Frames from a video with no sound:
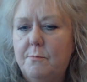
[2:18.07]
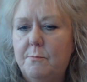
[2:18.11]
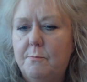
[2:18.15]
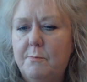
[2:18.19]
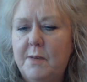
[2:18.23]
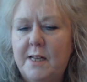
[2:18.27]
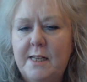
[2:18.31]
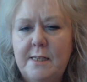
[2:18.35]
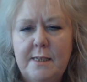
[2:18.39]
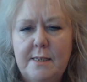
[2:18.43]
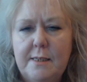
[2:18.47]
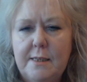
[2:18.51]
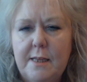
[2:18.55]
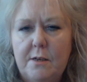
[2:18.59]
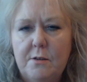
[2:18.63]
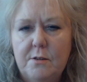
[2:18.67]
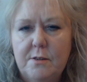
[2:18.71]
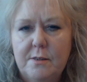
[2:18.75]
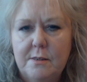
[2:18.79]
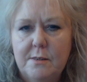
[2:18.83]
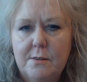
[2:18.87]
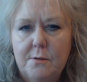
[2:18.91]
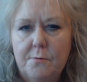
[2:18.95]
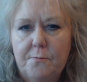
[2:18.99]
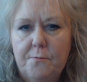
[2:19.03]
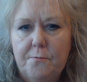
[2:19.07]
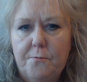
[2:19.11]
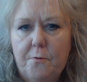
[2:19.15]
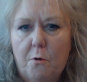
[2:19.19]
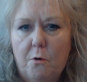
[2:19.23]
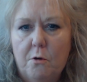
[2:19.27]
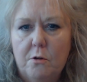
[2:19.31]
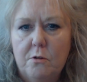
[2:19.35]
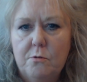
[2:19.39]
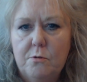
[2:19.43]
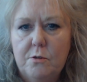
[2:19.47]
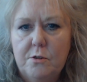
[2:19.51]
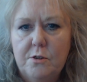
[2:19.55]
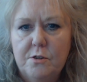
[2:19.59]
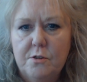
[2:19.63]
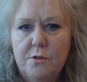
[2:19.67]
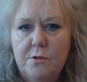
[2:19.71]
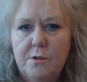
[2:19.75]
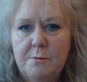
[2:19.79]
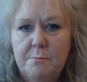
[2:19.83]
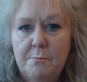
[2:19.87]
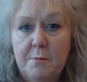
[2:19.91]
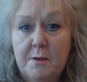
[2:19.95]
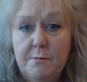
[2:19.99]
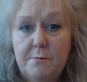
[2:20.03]
many thousands of followers
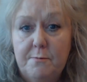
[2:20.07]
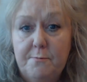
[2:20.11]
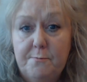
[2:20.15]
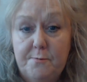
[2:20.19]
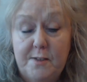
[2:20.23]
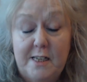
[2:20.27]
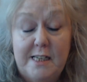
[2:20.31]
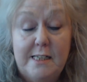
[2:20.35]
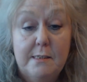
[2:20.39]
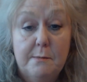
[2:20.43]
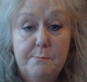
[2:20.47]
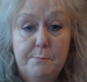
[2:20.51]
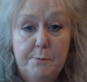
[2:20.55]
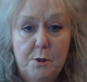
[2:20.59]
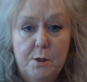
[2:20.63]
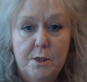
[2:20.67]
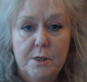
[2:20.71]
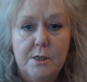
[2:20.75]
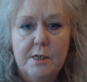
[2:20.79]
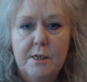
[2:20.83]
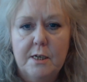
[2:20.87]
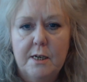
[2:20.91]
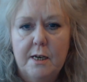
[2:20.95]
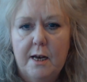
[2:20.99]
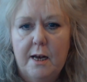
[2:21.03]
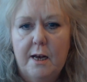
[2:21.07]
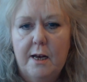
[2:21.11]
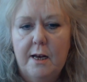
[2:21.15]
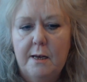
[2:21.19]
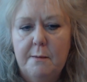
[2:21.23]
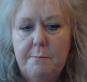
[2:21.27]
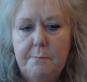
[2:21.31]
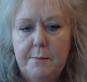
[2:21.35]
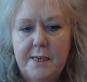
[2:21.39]
on my Facebook uh,